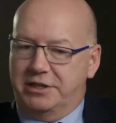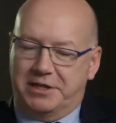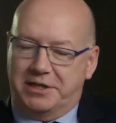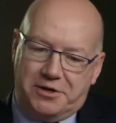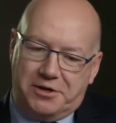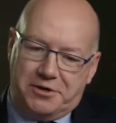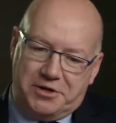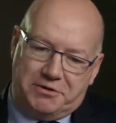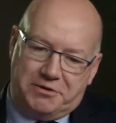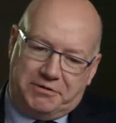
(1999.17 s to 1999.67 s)
And
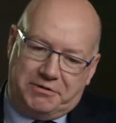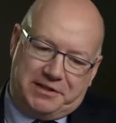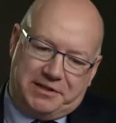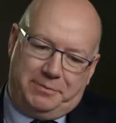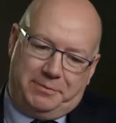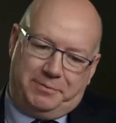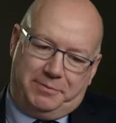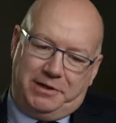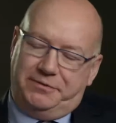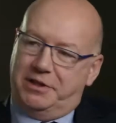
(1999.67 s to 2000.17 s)
your
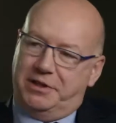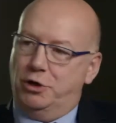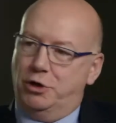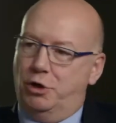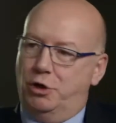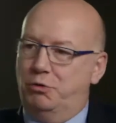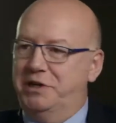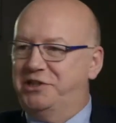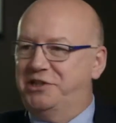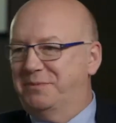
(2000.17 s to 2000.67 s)
example of the
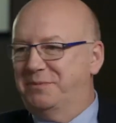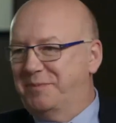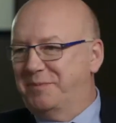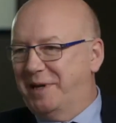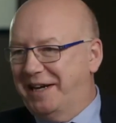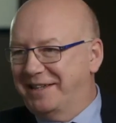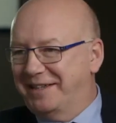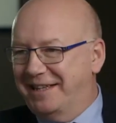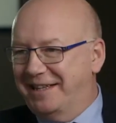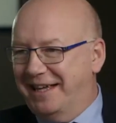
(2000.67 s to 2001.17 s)
Norwegian
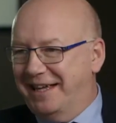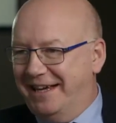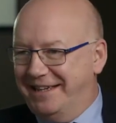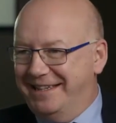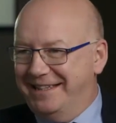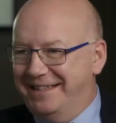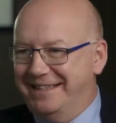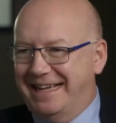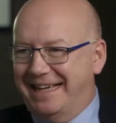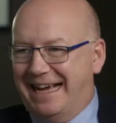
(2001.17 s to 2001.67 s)
bank there,
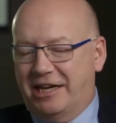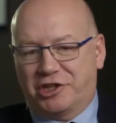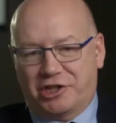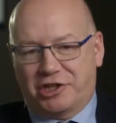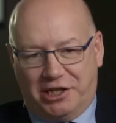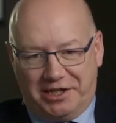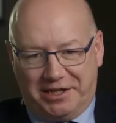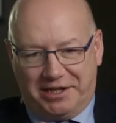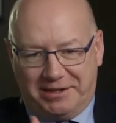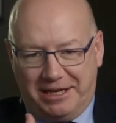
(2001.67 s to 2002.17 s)

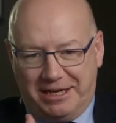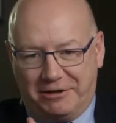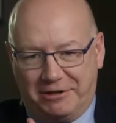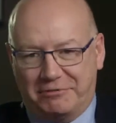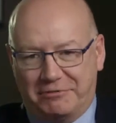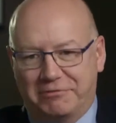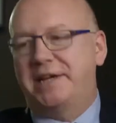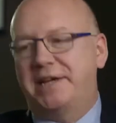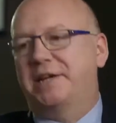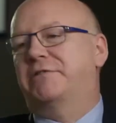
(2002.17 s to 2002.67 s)
actually the
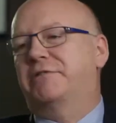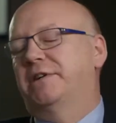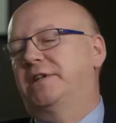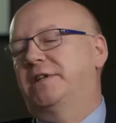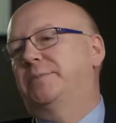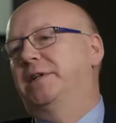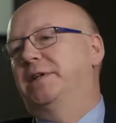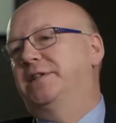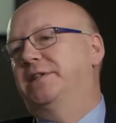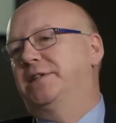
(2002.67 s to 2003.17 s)
great
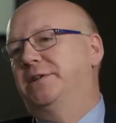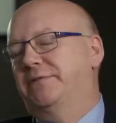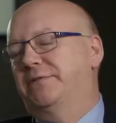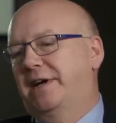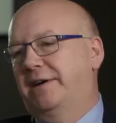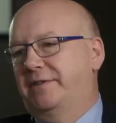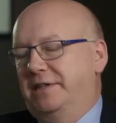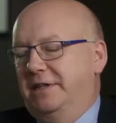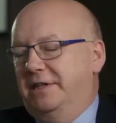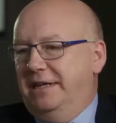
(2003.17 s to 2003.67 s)
credibility for
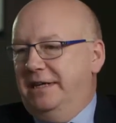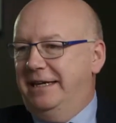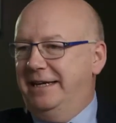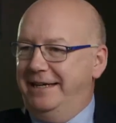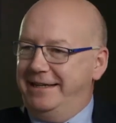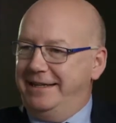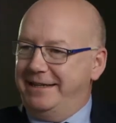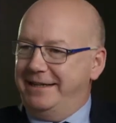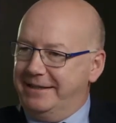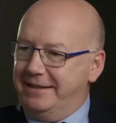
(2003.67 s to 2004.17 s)
having,
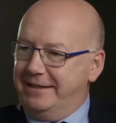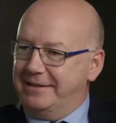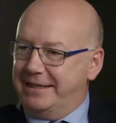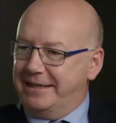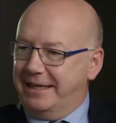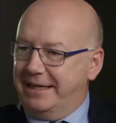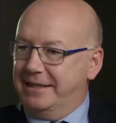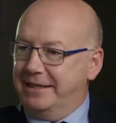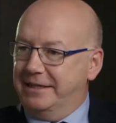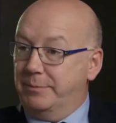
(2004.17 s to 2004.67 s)

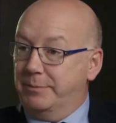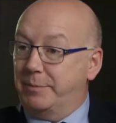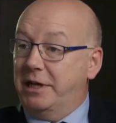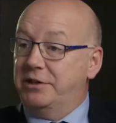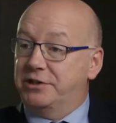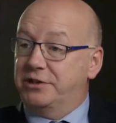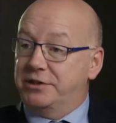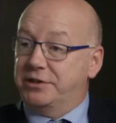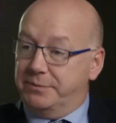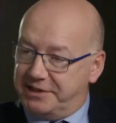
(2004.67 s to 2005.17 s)
taken the
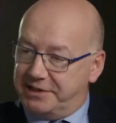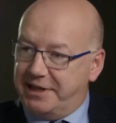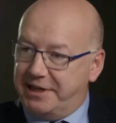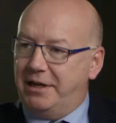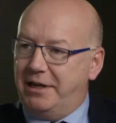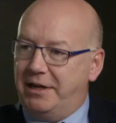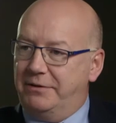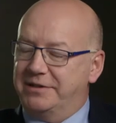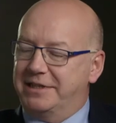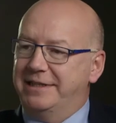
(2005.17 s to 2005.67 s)
plunge
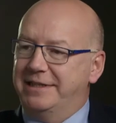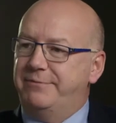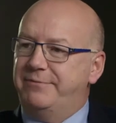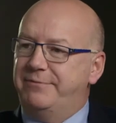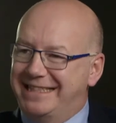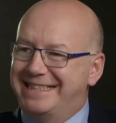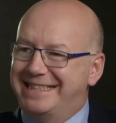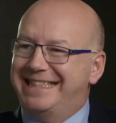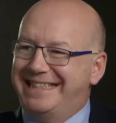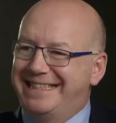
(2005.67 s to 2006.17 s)
themselves and
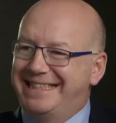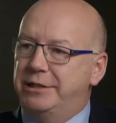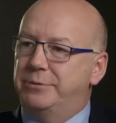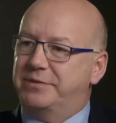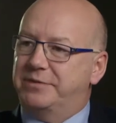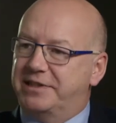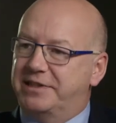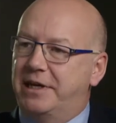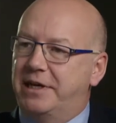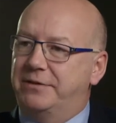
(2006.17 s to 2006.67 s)
invested in
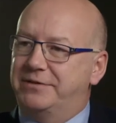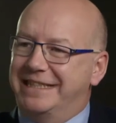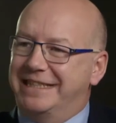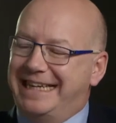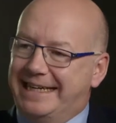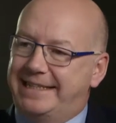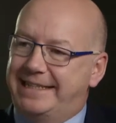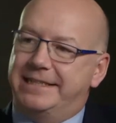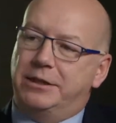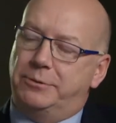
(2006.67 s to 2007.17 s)
themselves
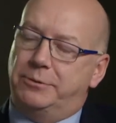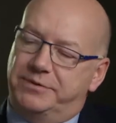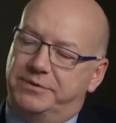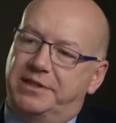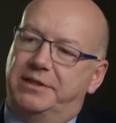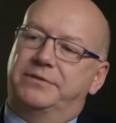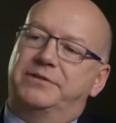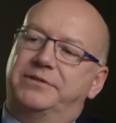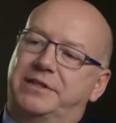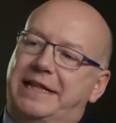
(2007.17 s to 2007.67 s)
and getting
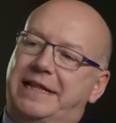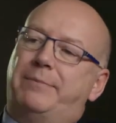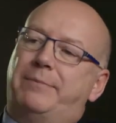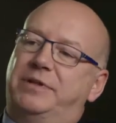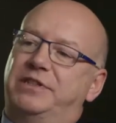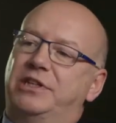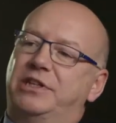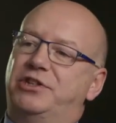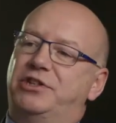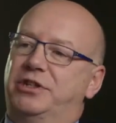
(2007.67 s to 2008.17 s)
themselves to that
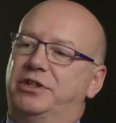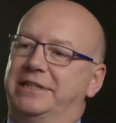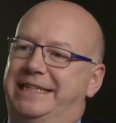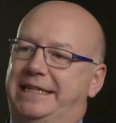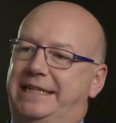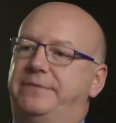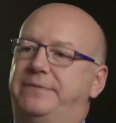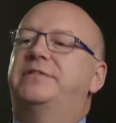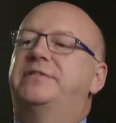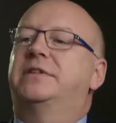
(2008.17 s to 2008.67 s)
position
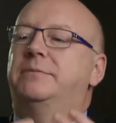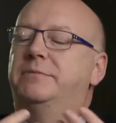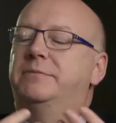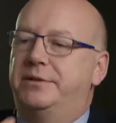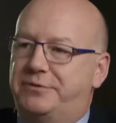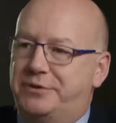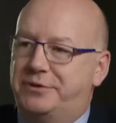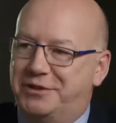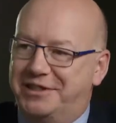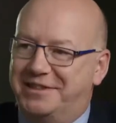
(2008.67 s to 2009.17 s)
gives
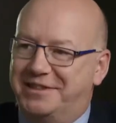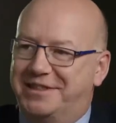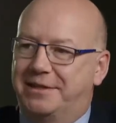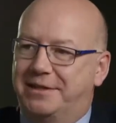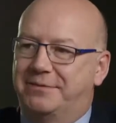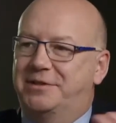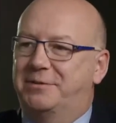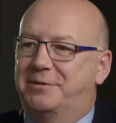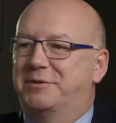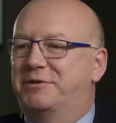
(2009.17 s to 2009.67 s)
them the voice,
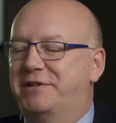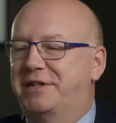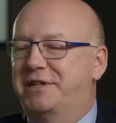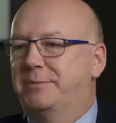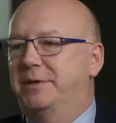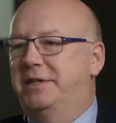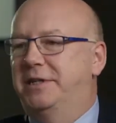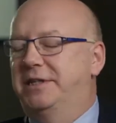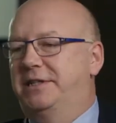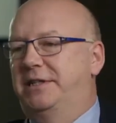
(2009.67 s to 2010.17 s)
gives them the
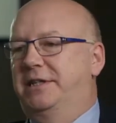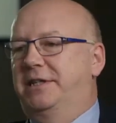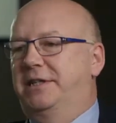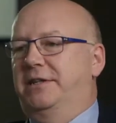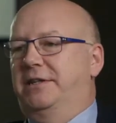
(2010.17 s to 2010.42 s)
credibility.